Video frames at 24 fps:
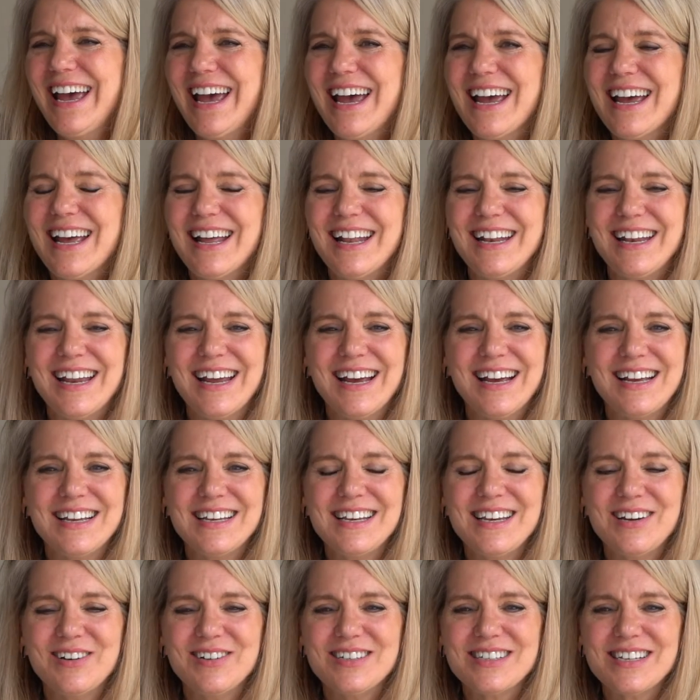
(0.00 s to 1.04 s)
and
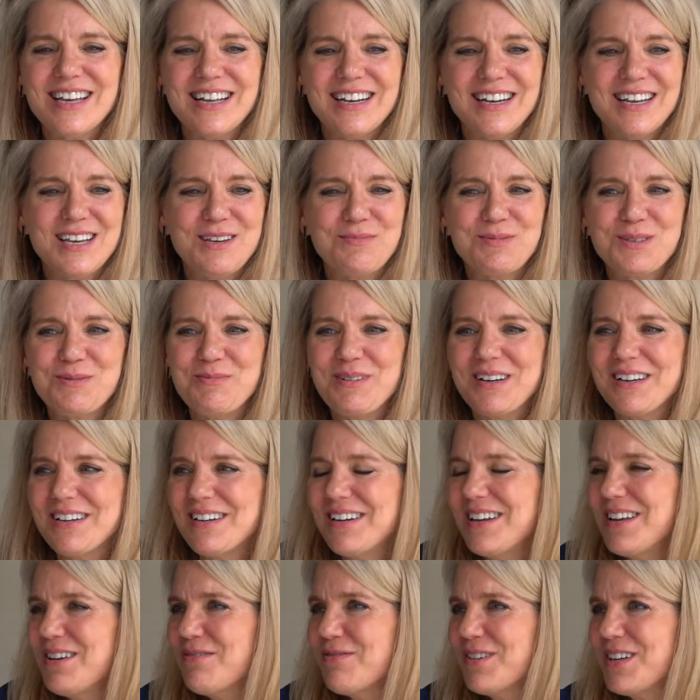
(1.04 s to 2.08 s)
he always kind of keeps me on
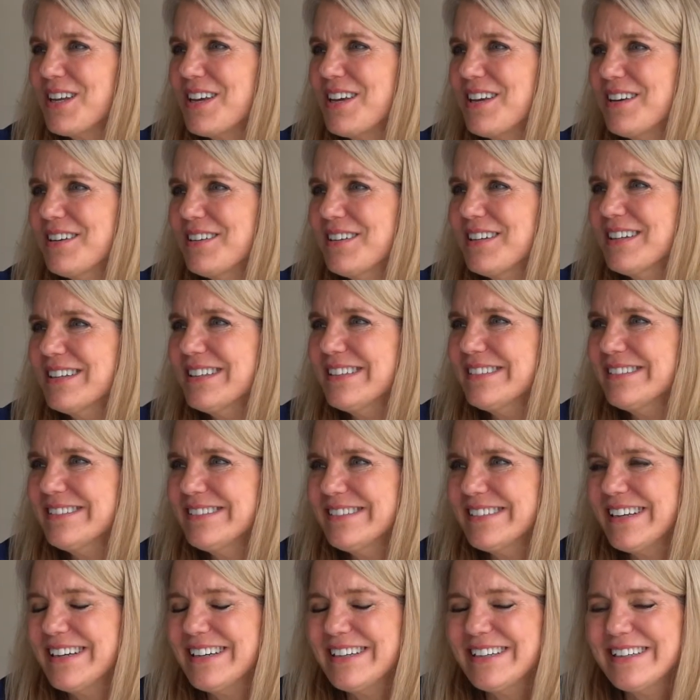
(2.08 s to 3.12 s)
an even keel. And
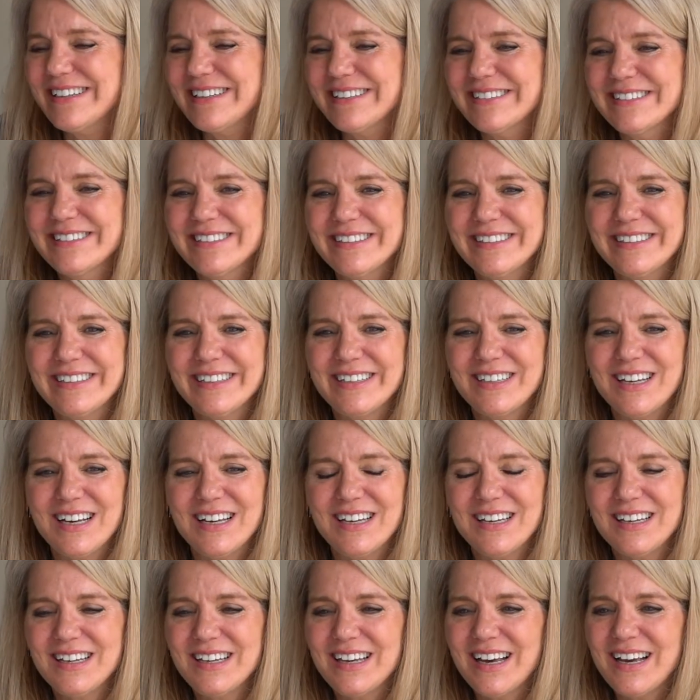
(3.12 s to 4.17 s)

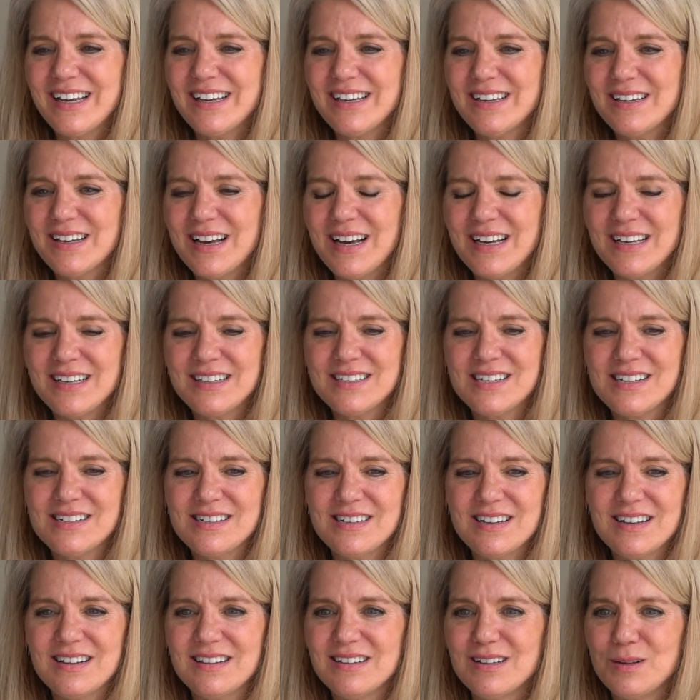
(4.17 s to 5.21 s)
I
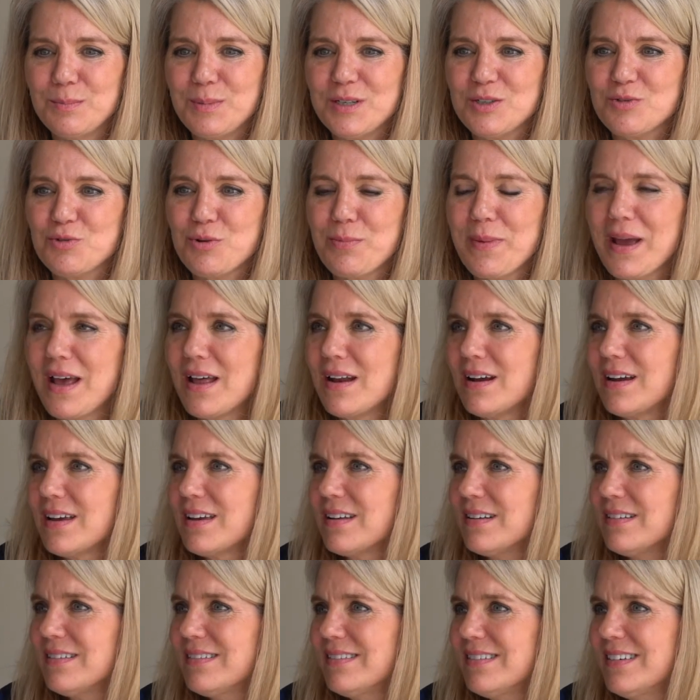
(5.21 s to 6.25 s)
tend to get a little bit
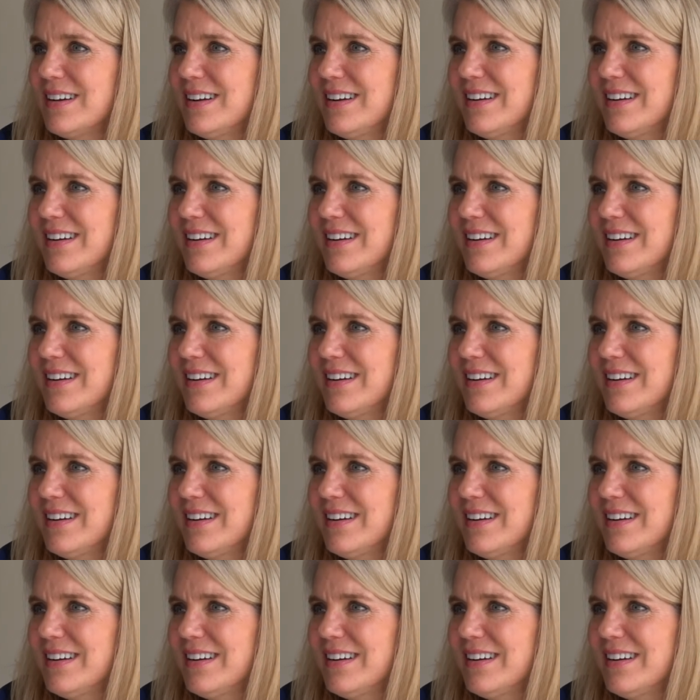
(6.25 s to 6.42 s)
dramatic and